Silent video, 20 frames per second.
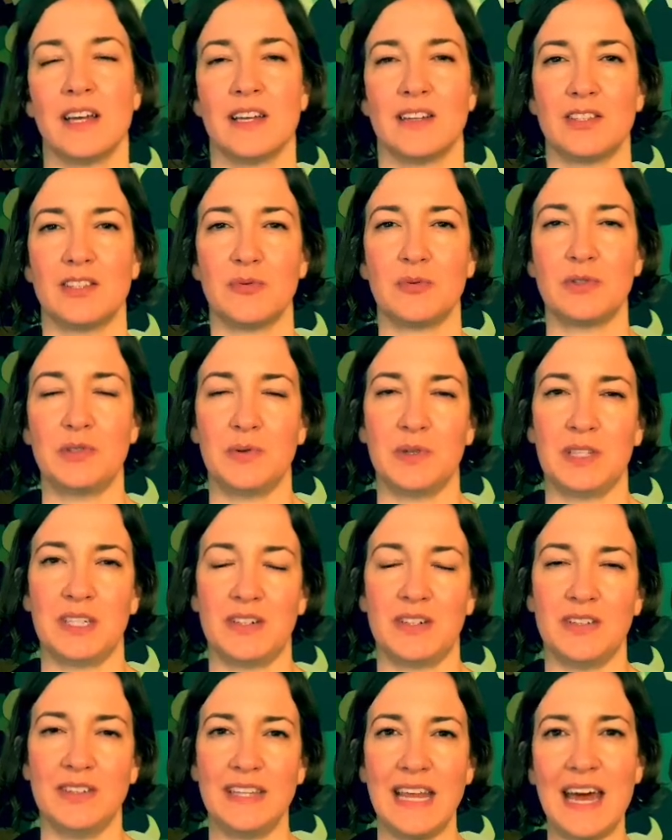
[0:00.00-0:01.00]
So we'll do a
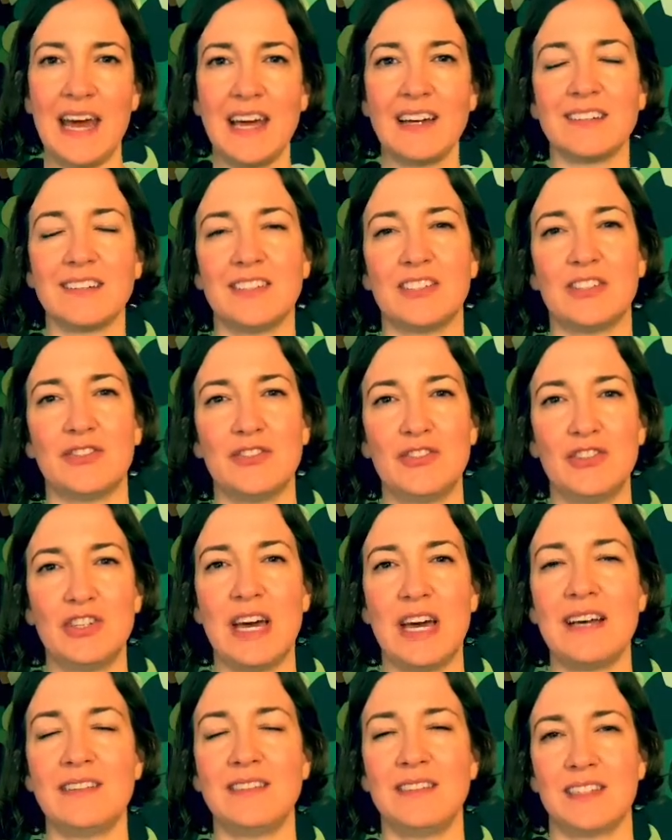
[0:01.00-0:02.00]
little neck, a little
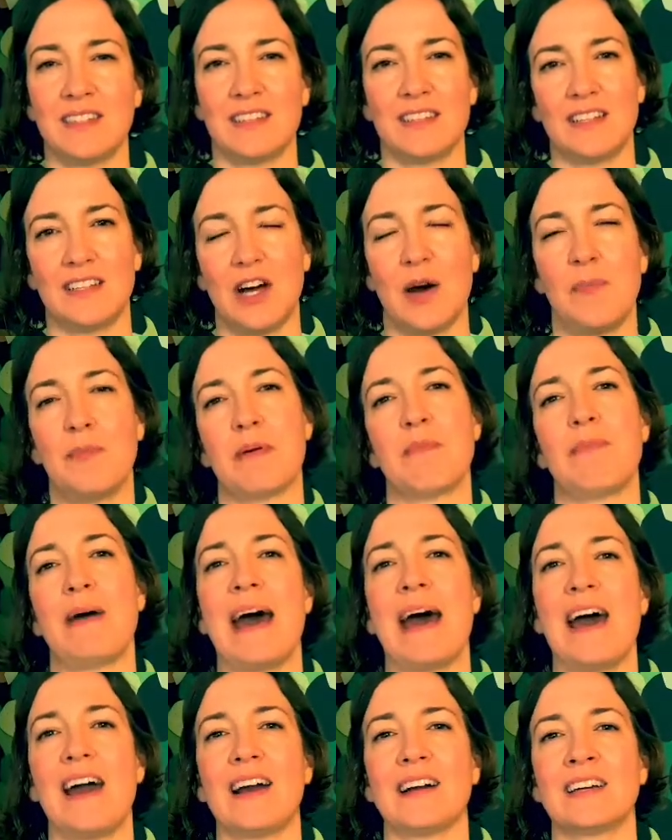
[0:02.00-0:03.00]
chest, a little upper
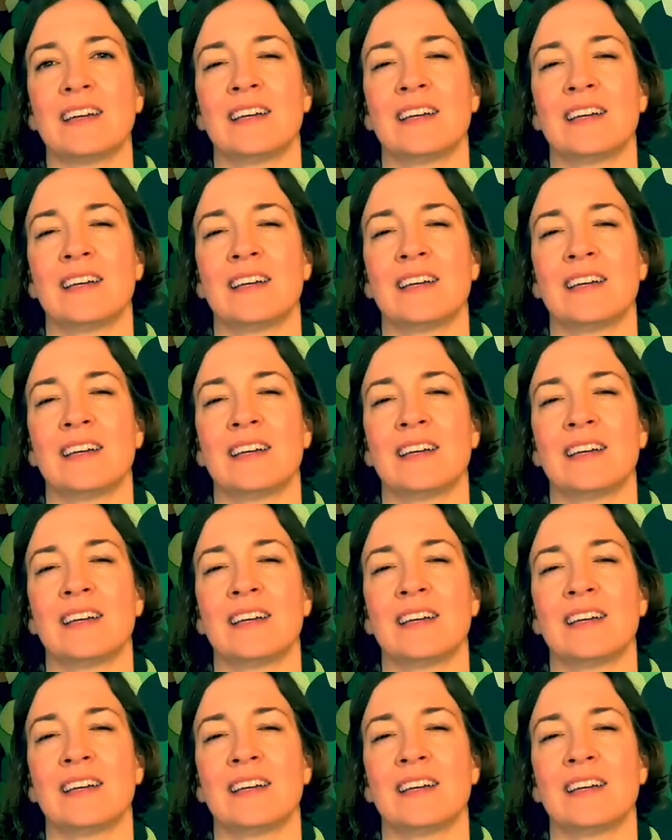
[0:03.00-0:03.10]
back,